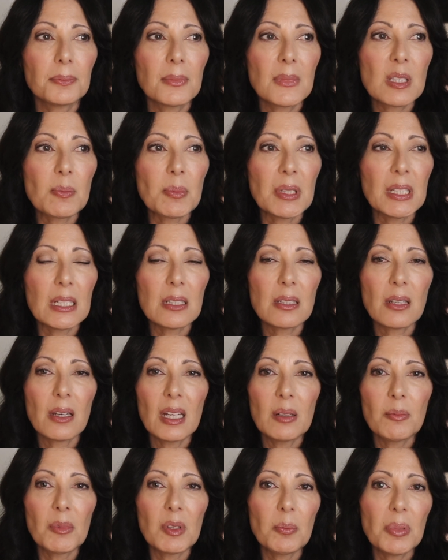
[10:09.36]
Spending
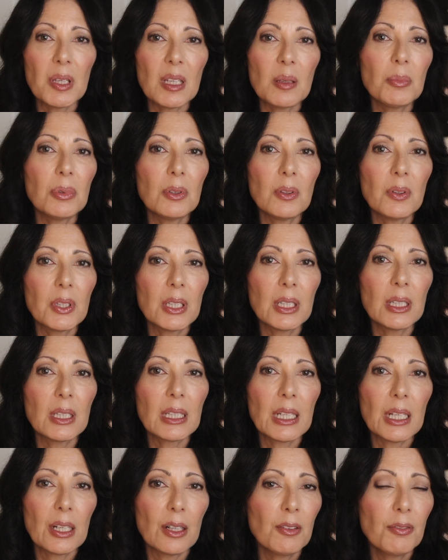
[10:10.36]
time with people
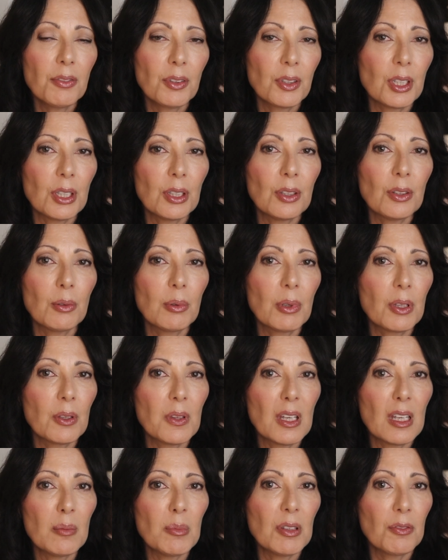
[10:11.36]
that care for you, whether
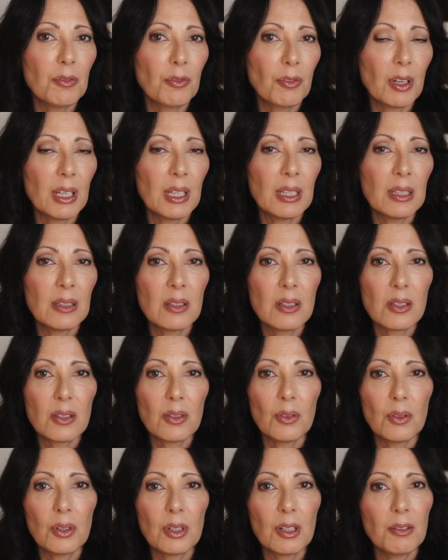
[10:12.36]
they be friends
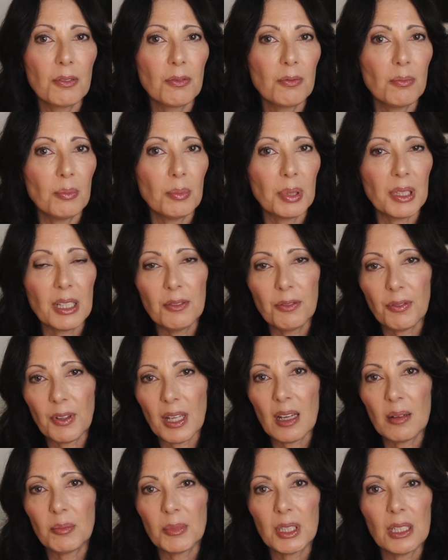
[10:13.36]
or blood
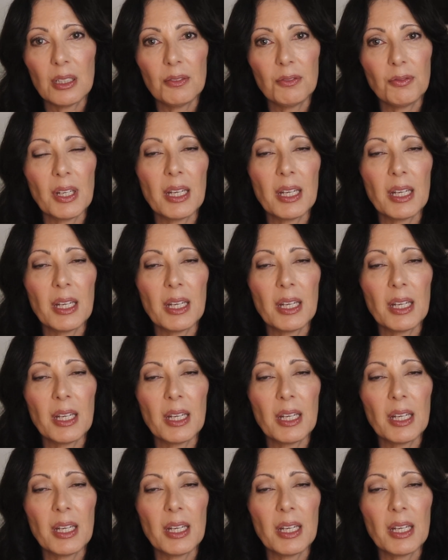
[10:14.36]
family.